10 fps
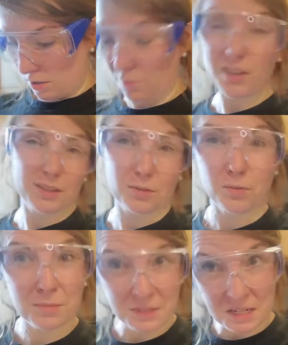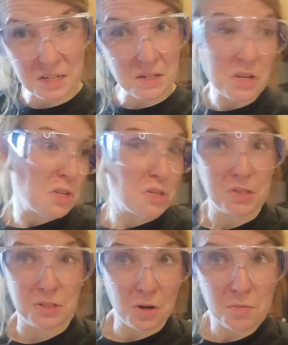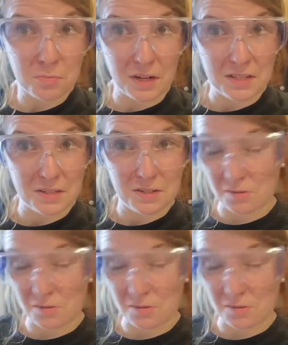really don't want to be eating soap residue,